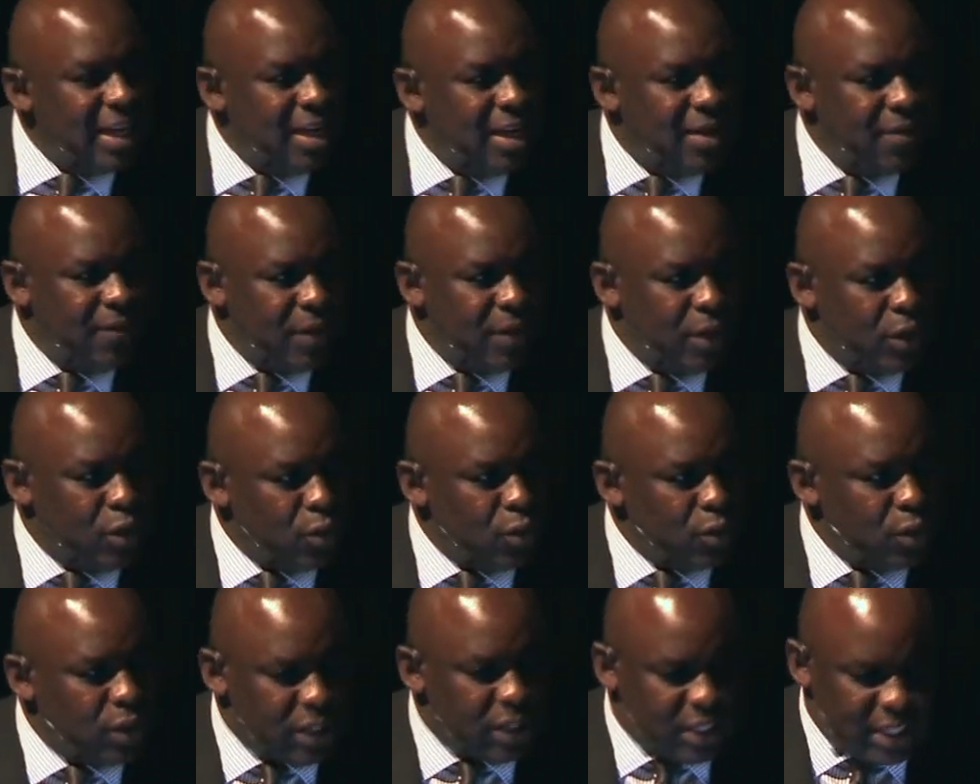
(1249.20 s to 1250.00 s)

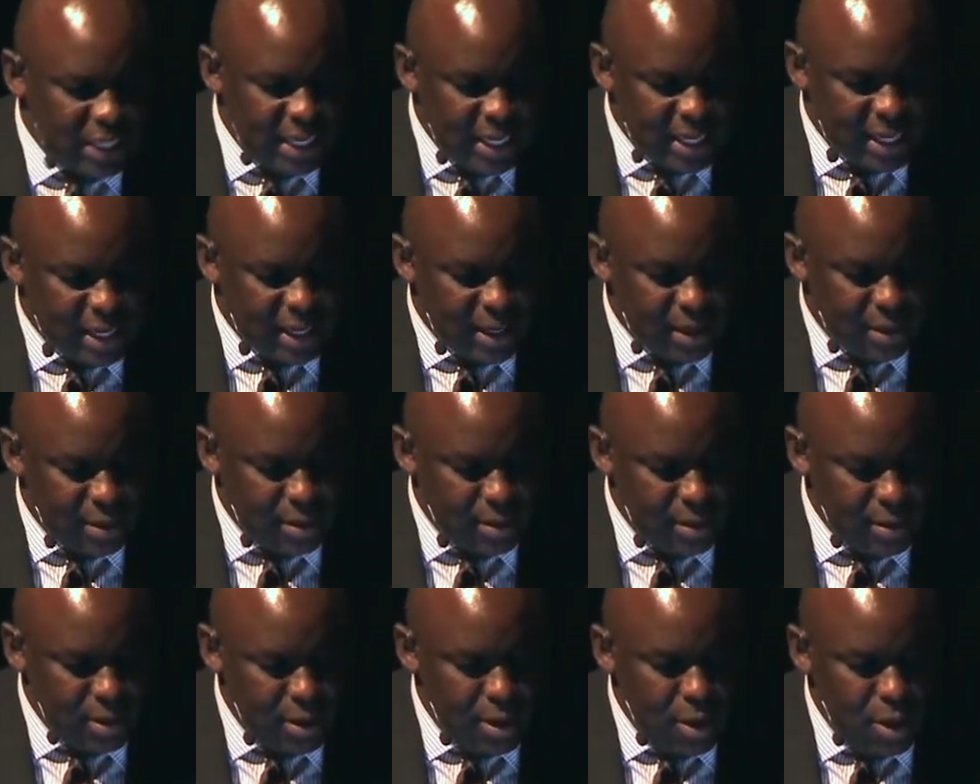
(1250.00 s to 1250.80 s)
individual
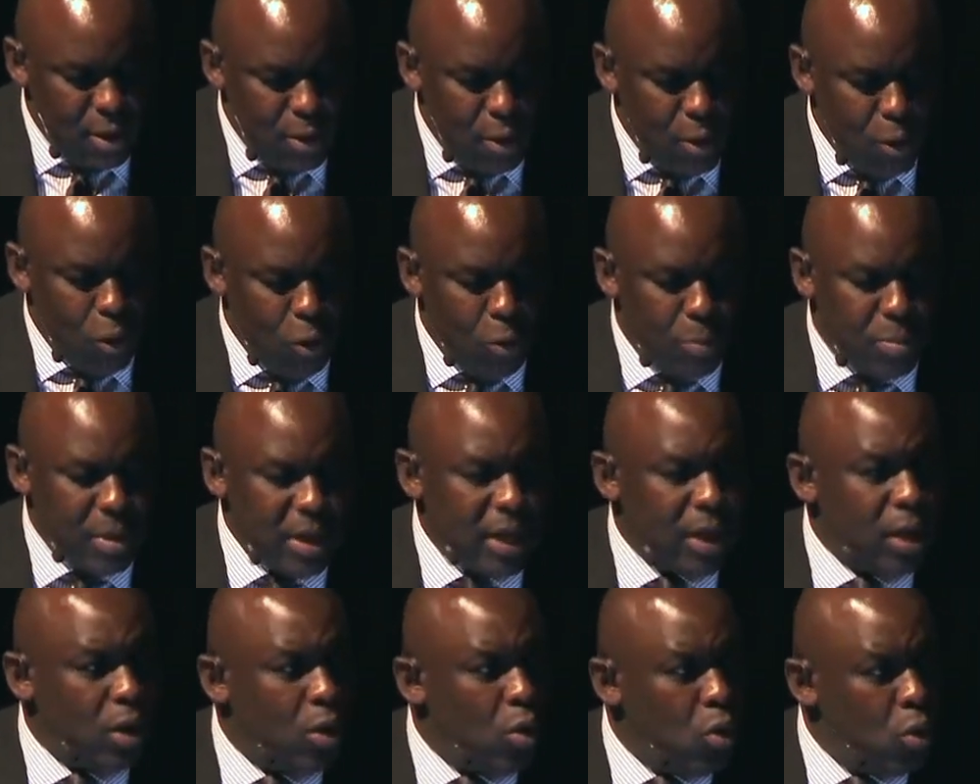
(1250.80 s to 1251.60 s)
seeking or
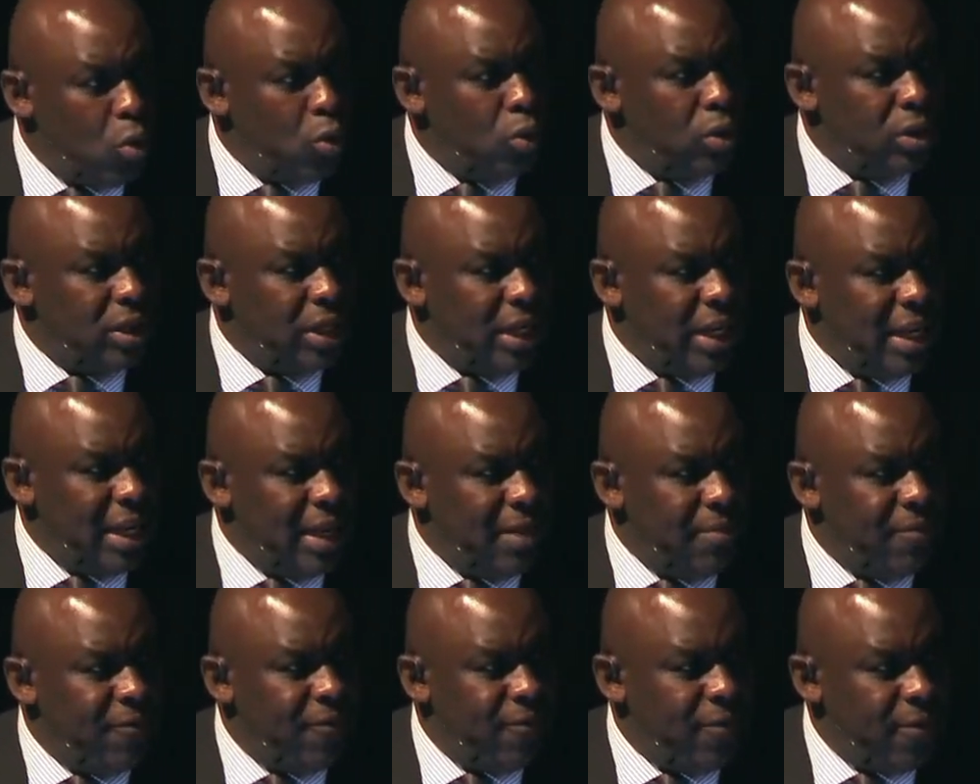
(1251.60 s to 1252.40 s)
being called to
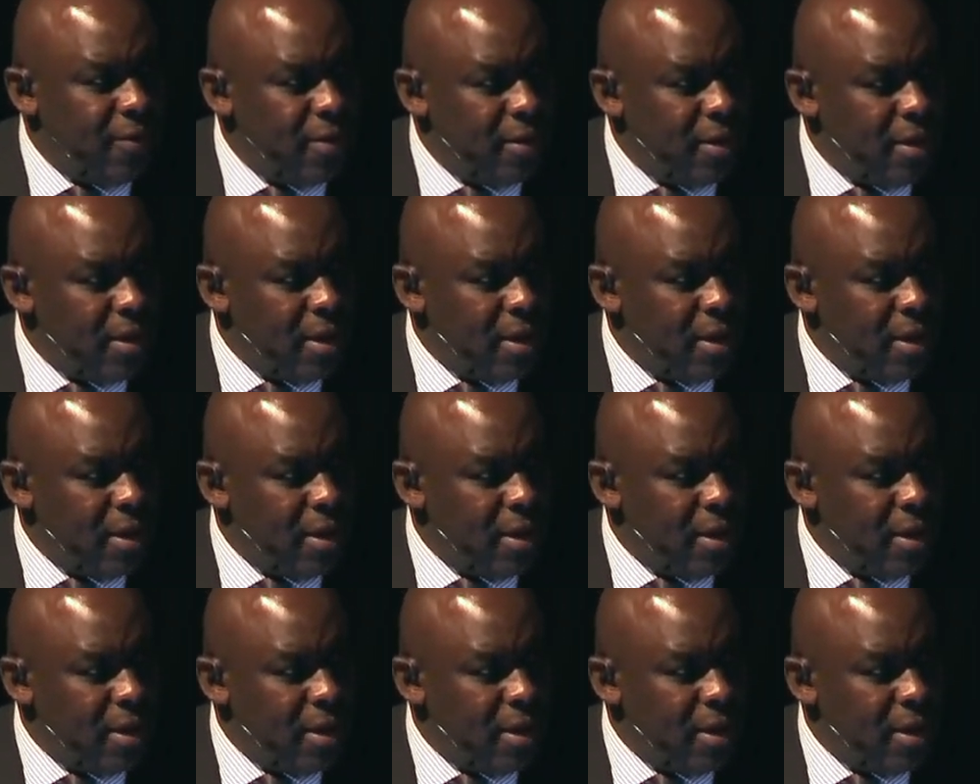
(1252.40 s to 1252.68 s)
live